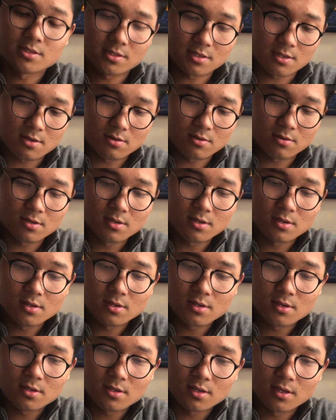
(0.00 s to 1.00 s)
So
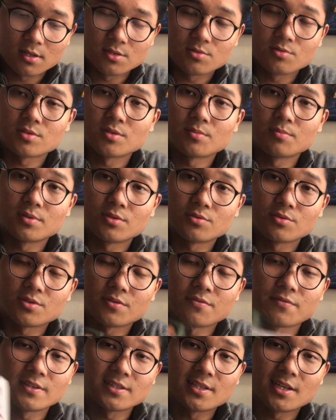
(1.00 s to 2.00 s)
yeah, this was
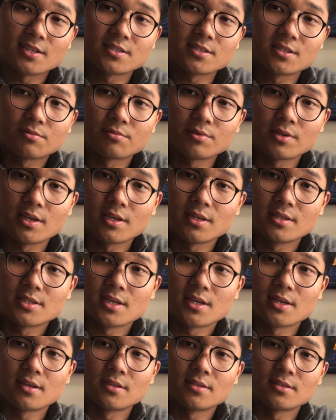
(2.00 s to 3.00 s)
a fantastic read,
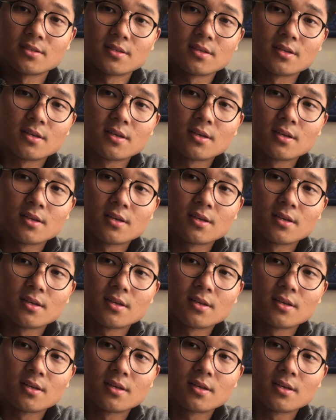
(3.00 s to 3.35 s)
and